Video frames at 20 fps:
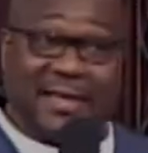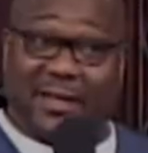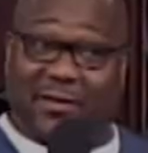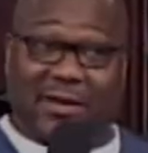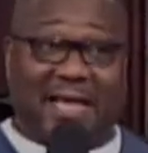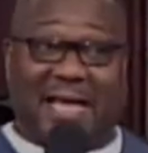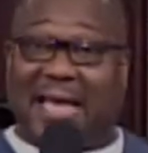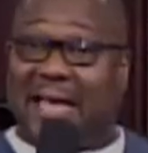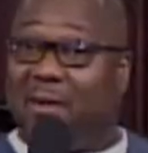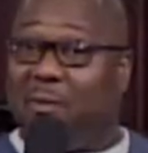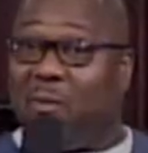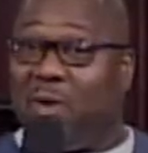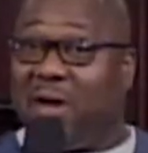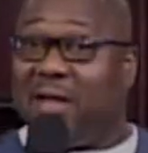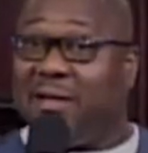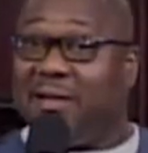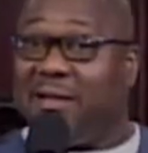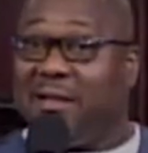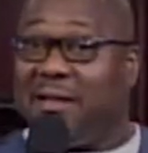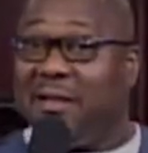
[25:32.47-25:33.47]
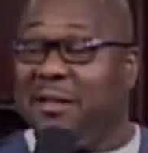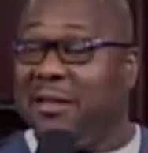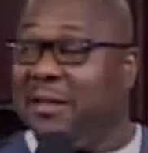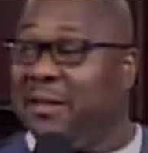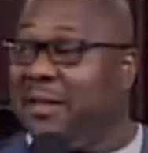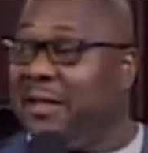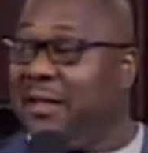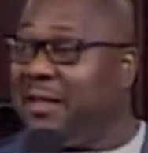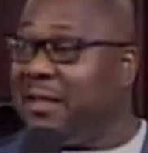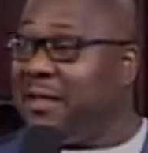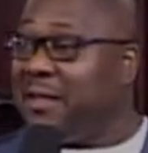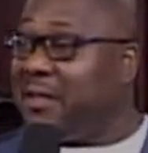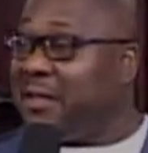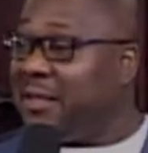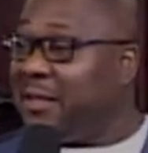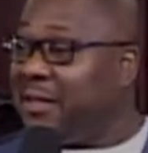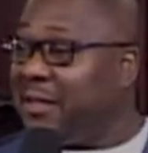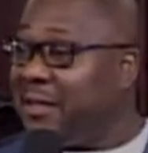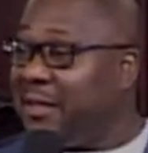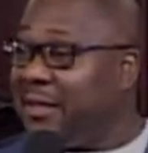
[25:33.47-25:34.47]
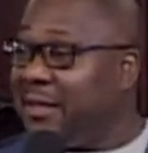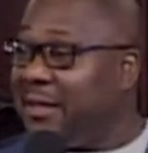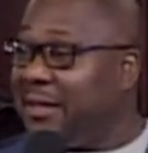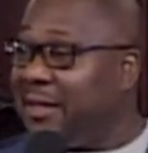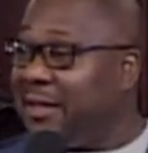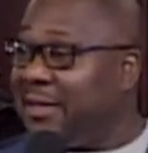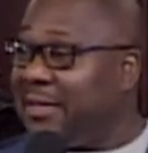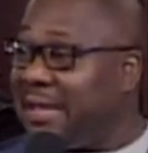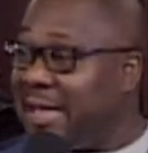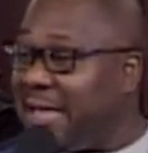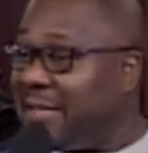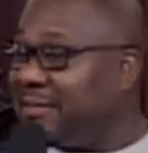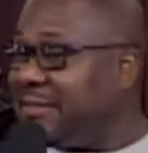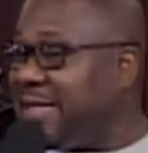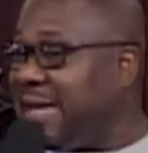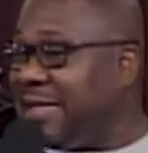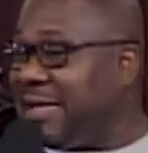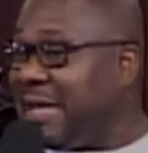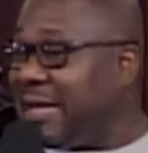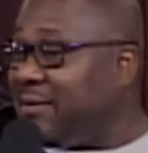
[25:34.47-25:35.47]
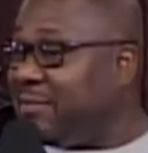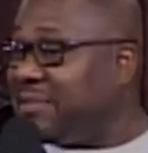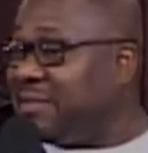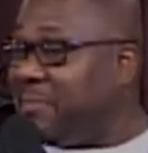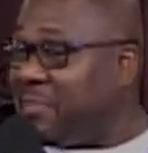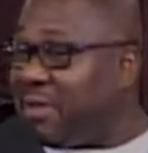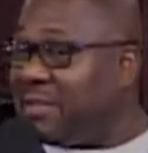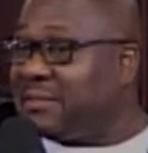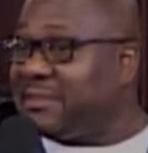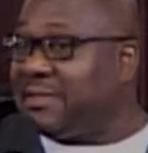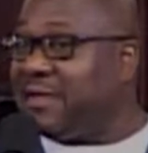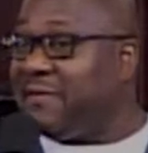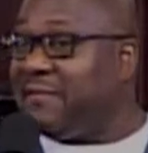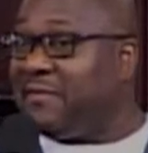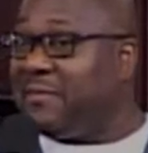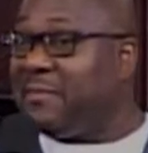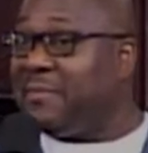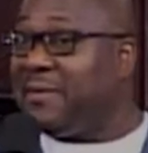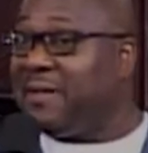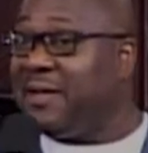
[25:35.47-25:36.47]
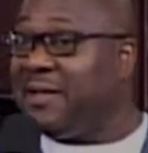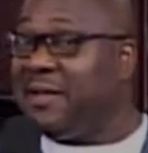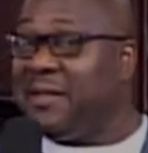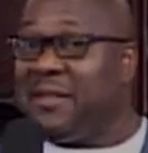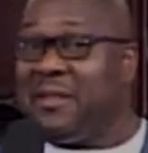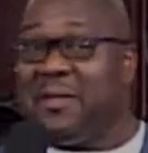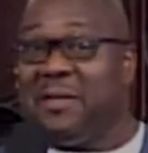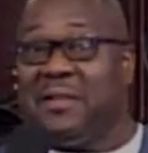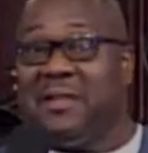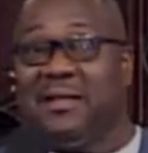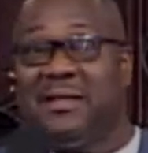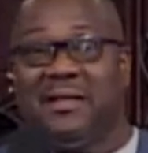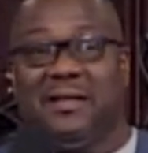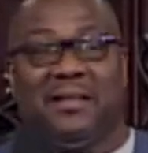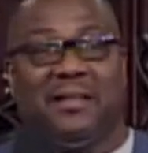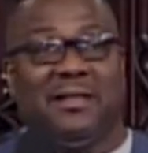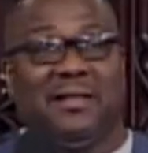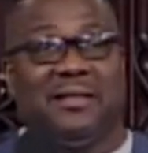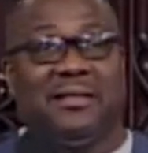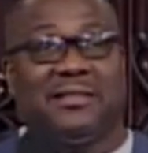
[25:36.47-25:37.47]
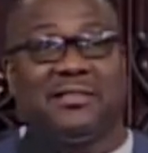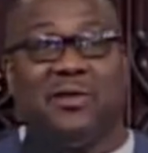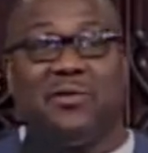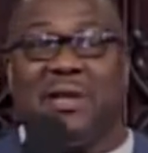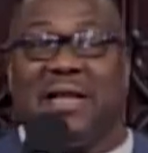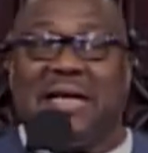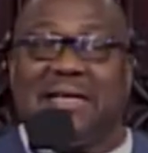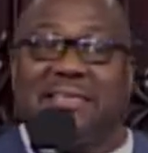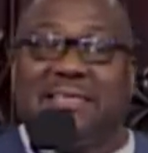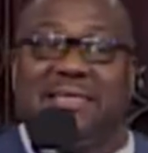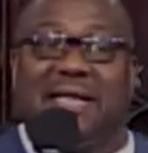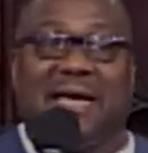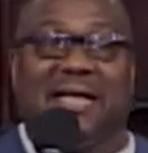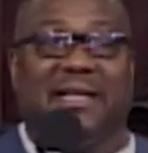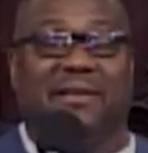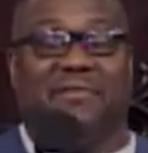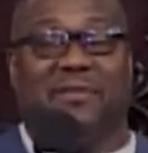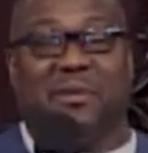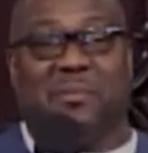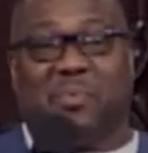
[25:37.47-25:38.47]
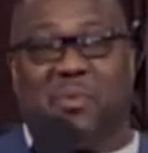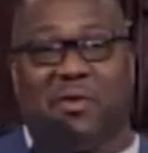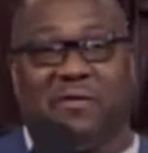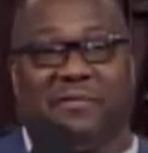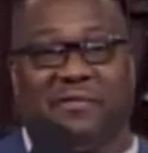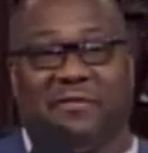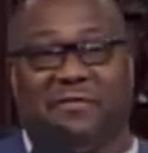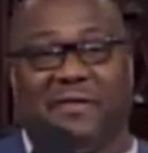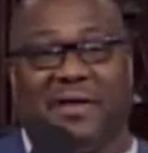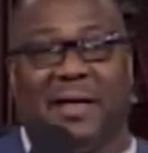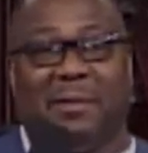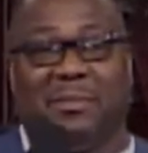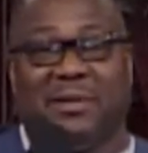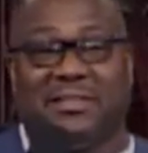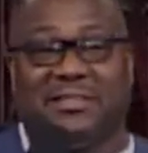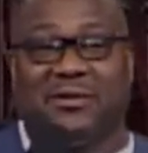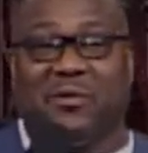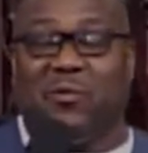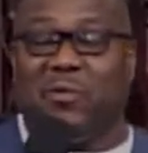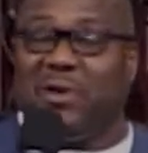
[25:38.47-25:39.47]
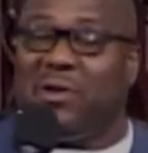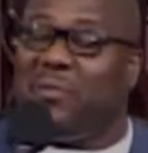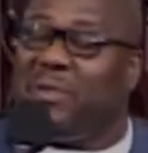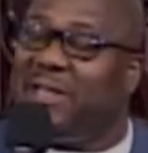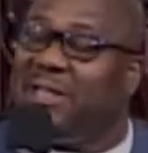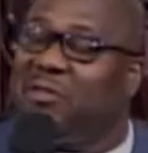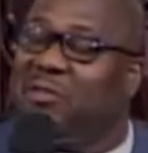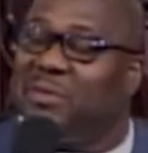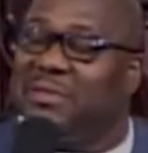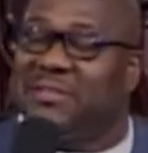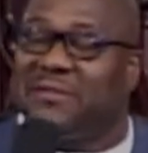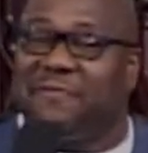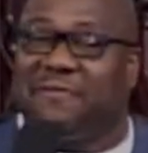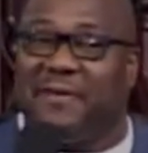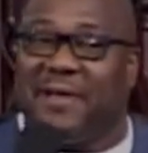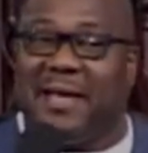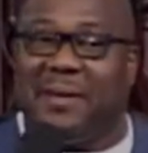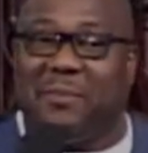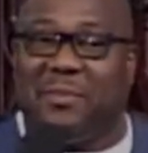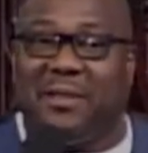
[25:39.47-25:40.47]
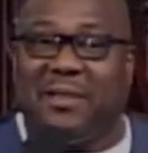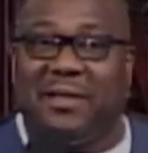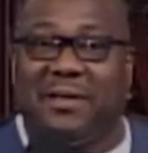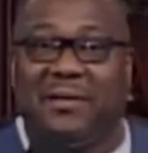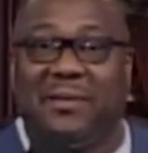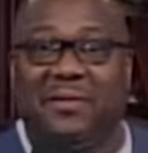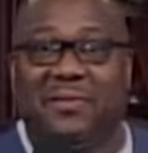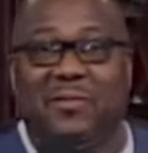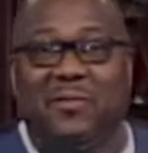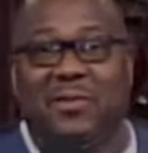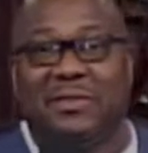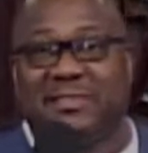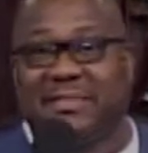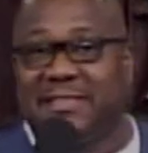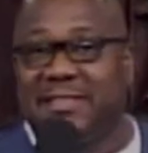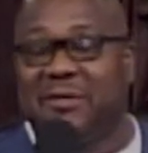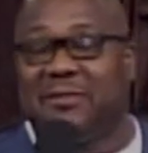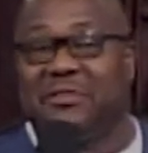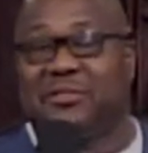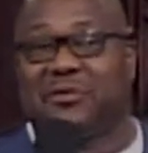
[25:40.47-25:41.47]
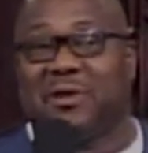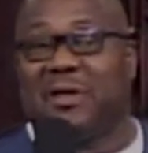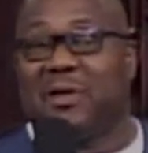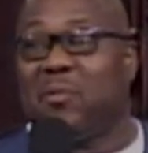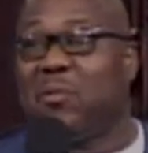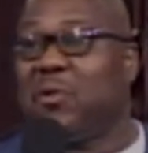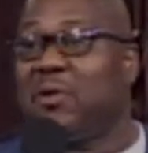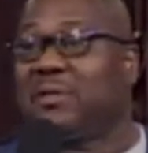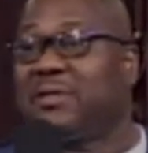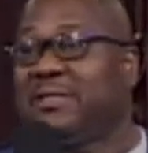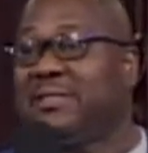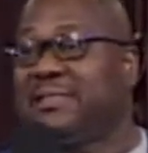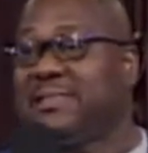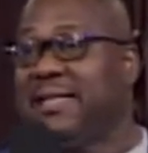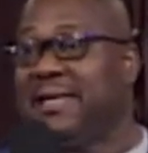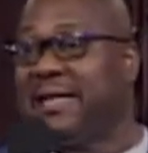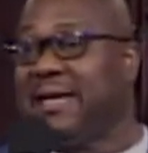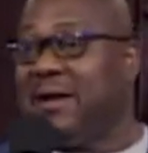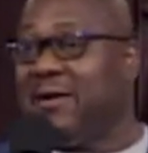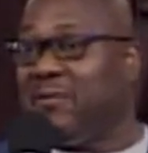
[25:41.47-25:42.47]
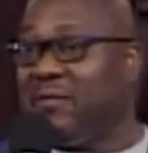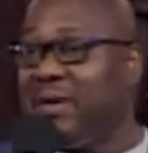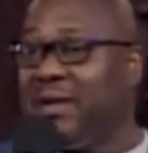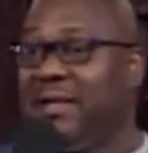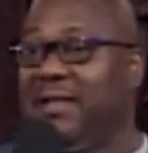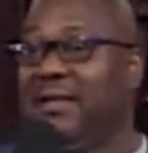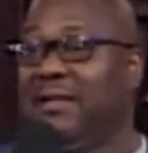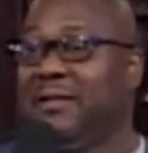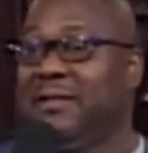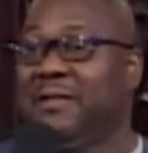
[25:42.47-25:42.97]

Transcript: They only had one. Yeah, it's not like it was a bunch of them. So that's not even a perfect family. So what do we do as a family? We're still trying to work this thing out, right?